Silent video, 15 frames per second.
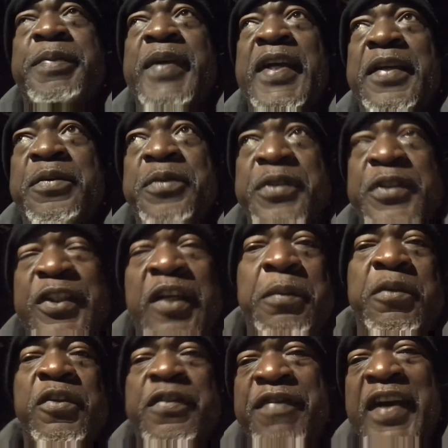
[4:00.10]
package was
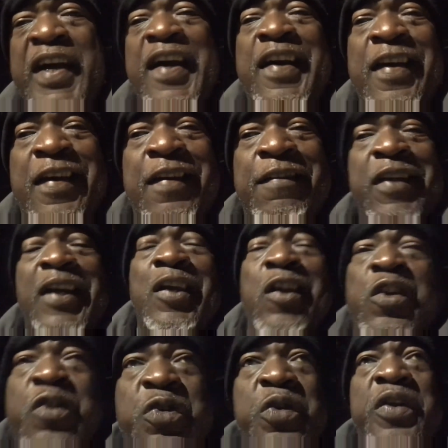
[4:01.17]
almost $5
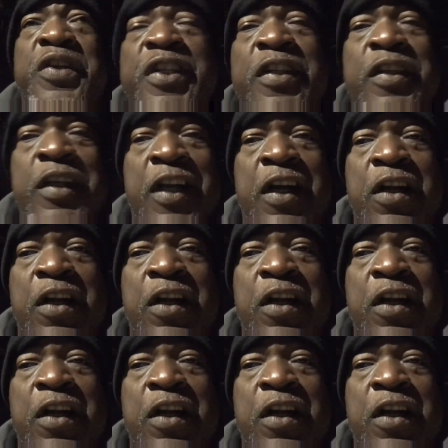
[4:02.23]
trillion.